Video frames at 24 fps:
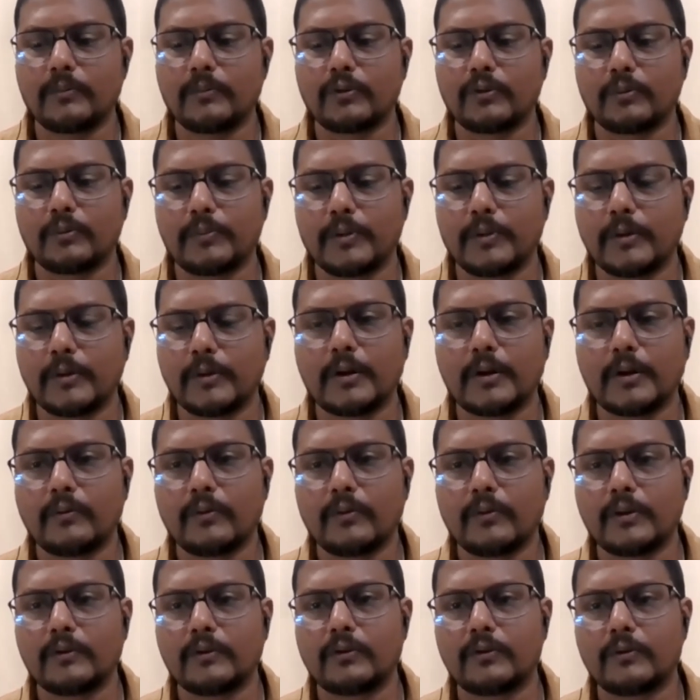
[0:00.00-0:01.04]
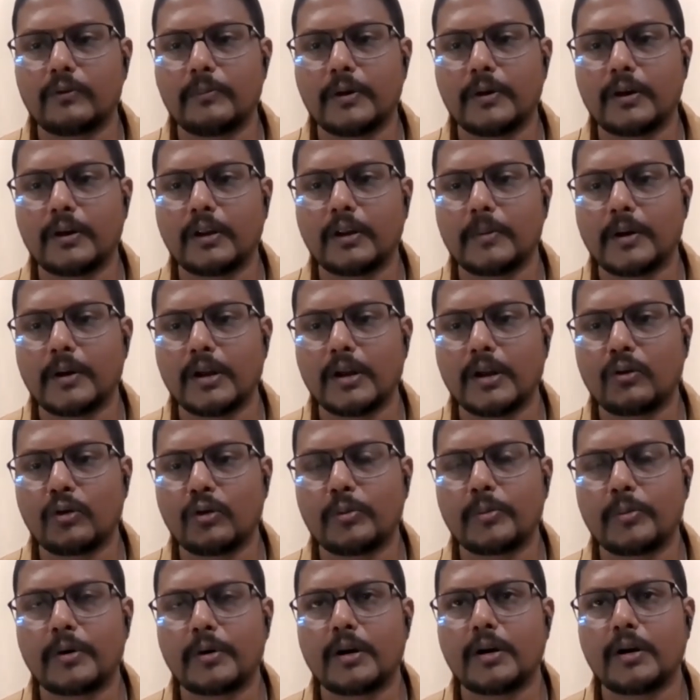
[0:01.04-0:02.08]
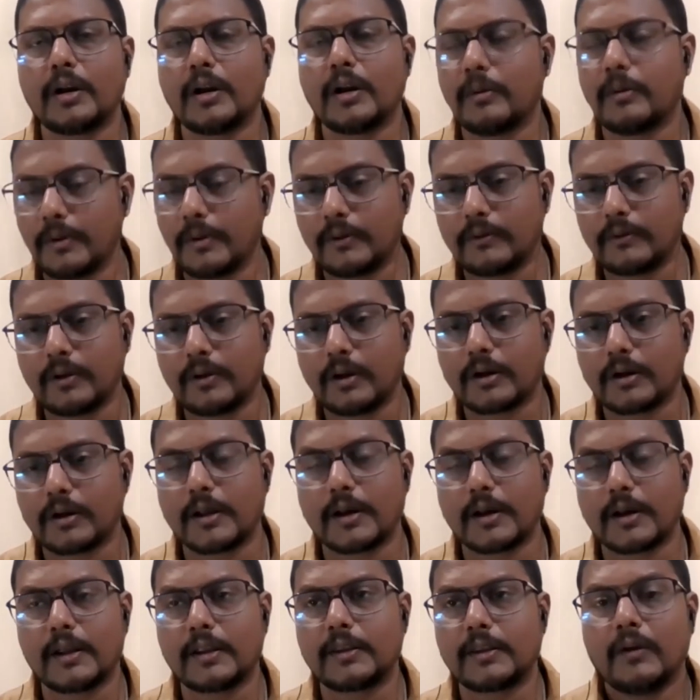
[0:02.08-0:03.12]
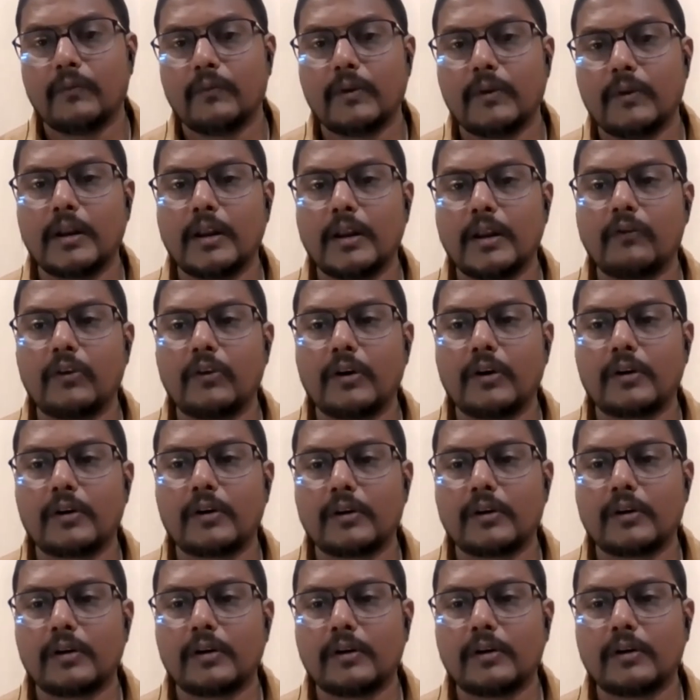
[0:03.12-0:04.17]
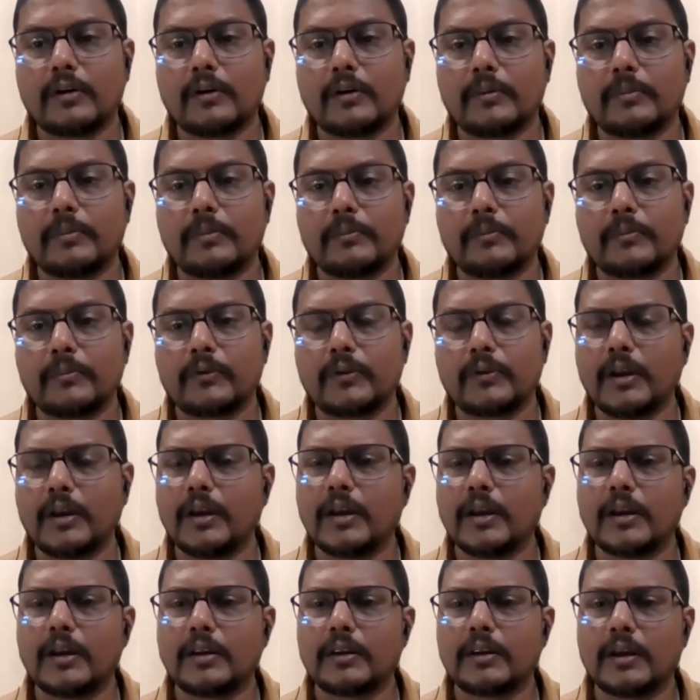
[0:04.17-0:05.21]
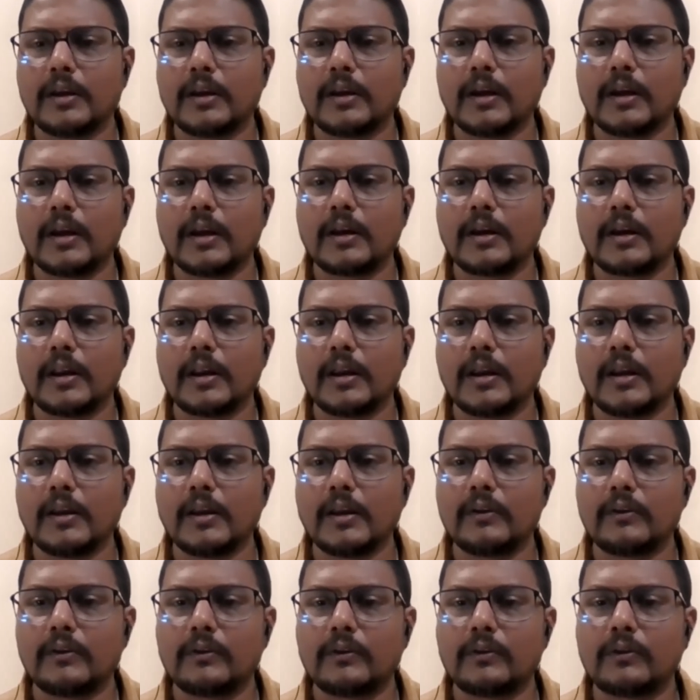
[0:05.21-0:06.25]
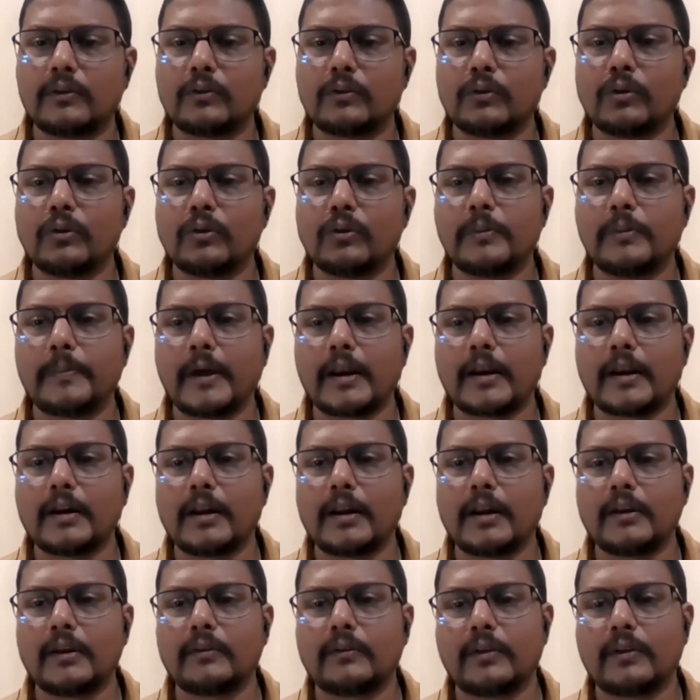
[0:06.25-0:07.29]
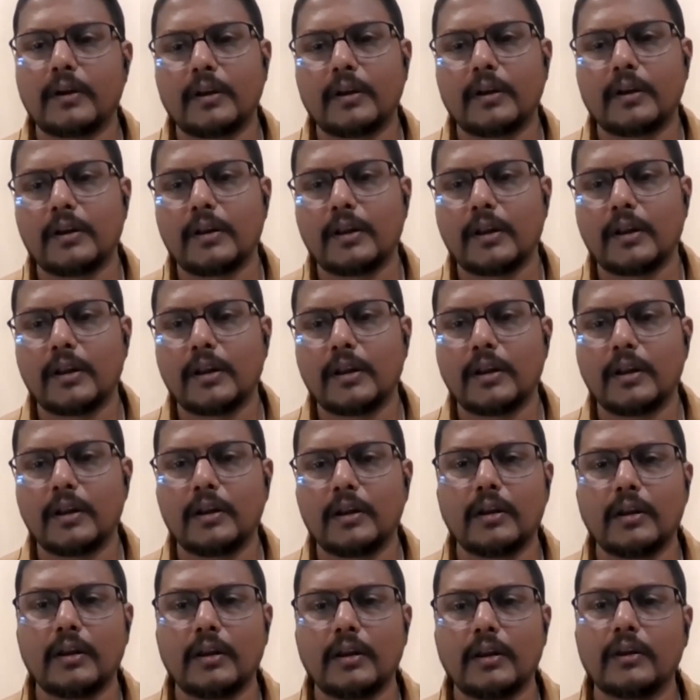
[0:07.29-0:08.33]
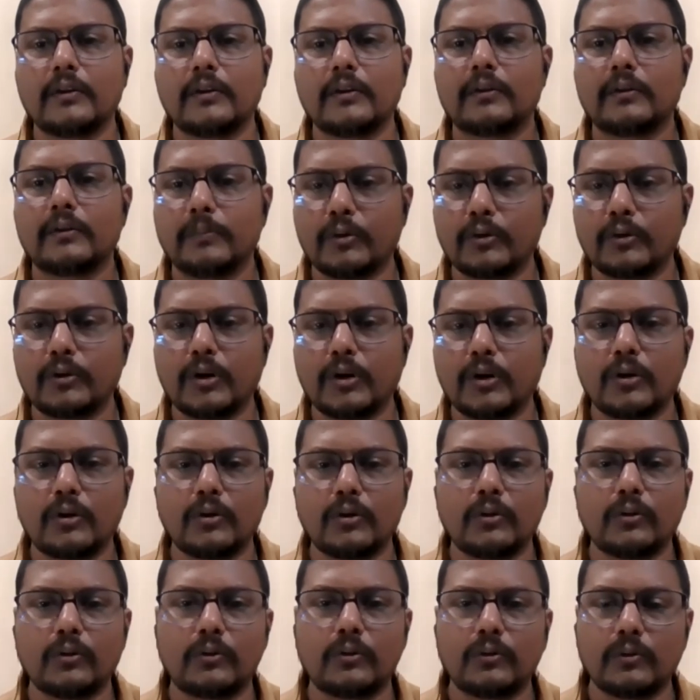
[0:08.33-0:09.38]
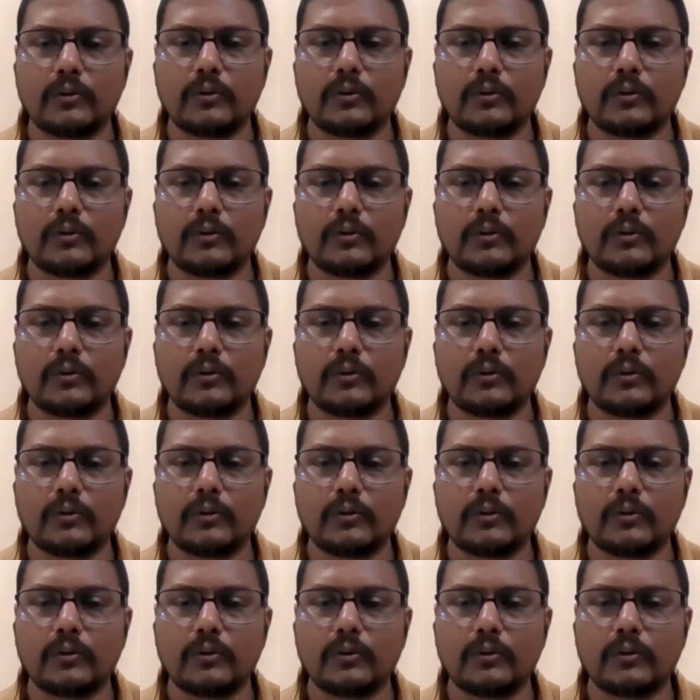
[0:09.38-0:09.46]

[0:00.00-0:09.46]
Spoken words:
So people once bitten by a cobra, means a karat, will never say anything, and he is slowly paralyzed and he is put into